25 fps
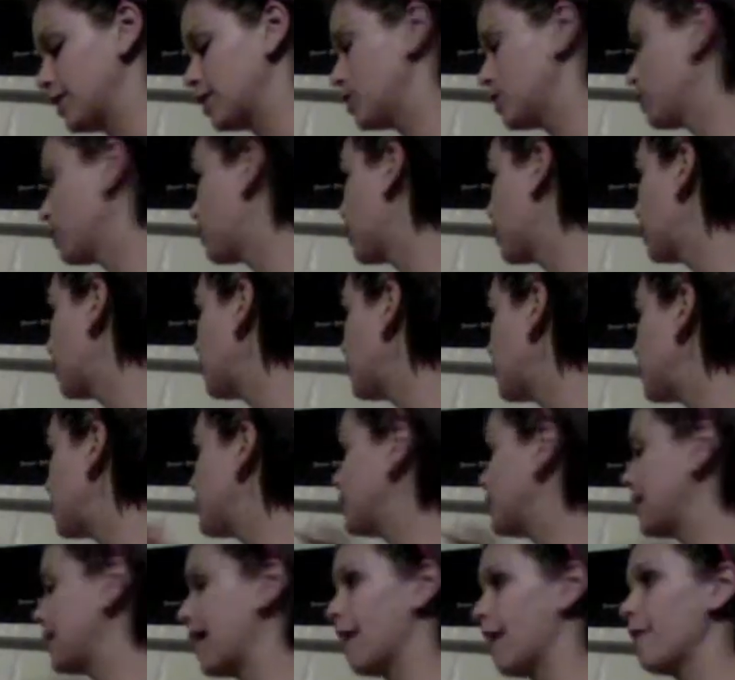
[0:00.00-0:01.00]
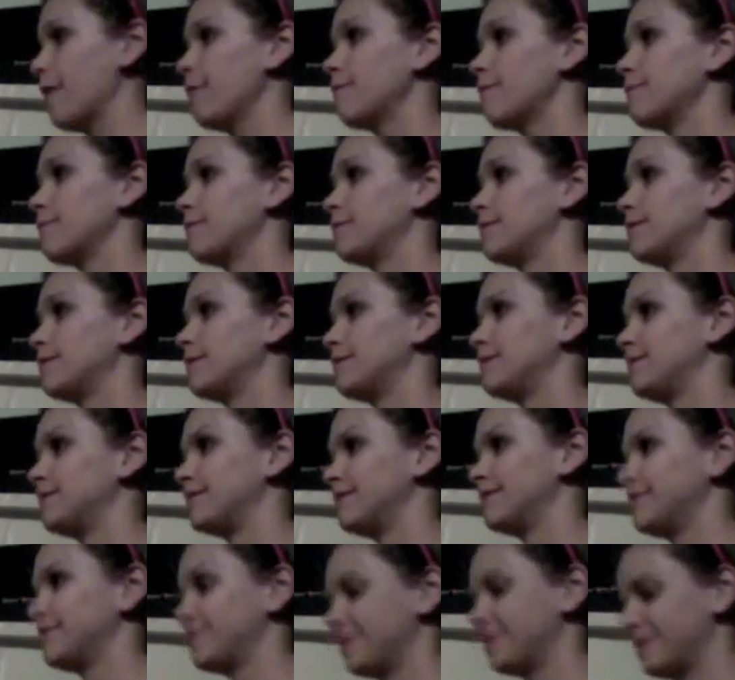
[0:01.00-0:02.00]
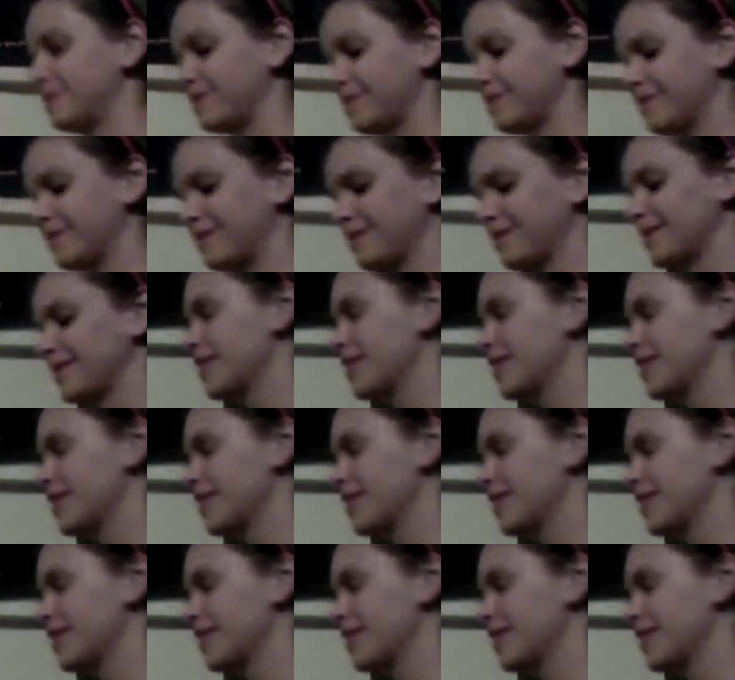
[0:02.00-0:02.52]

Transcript: What do we do now? Add the first two numbers.